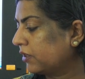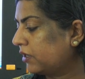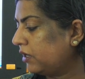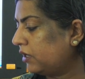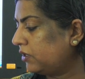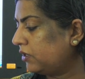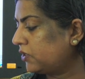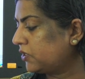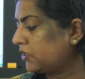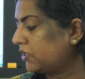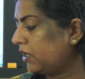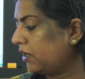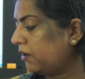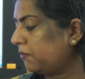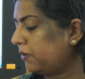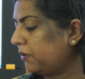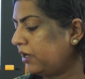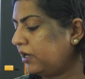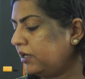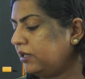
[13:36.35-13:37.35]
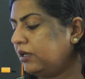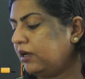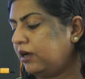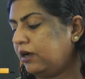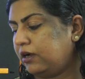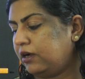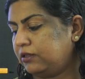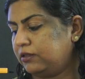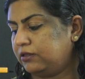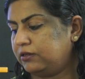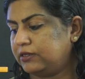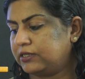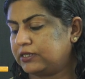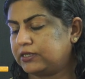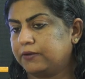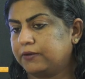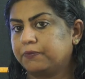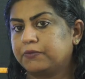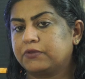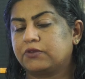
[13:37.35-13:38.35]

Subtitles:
Ghanshyam and others.